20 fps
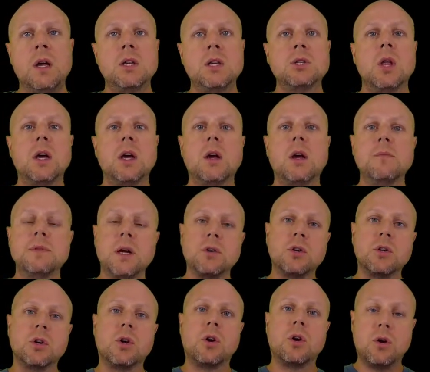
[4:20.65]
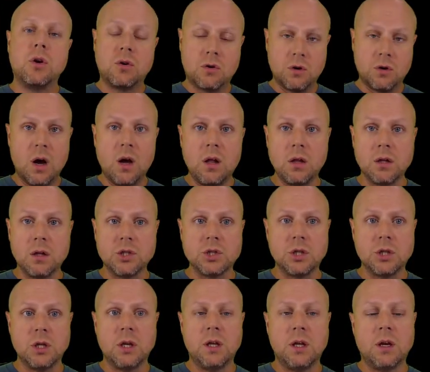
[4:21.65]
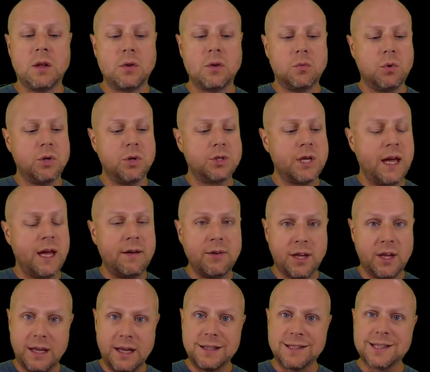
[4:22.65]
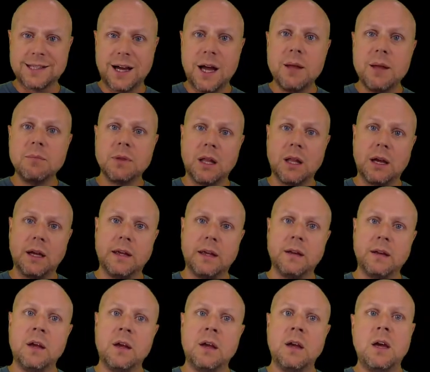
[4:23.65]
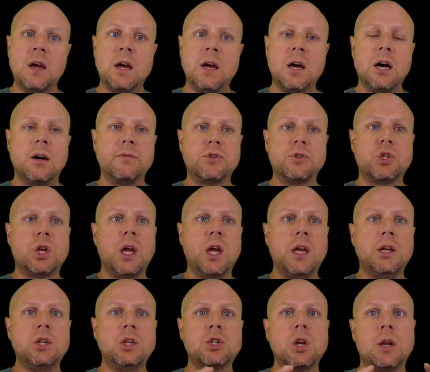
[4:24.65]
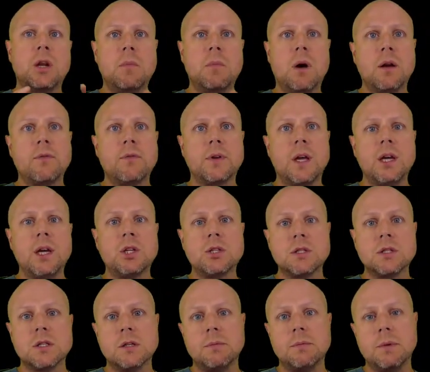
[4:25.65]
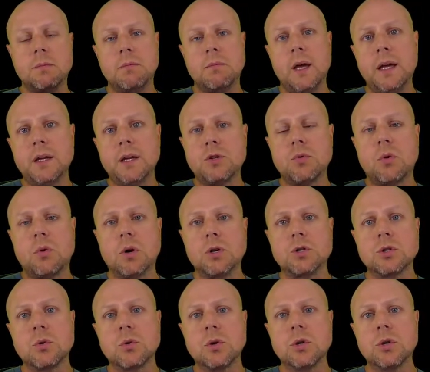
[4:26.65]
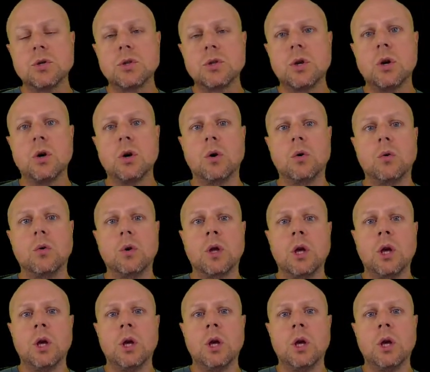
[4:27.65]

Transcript: So that comes down to chronology. In other words, having a timeline of change and modifications that have been made to our source code.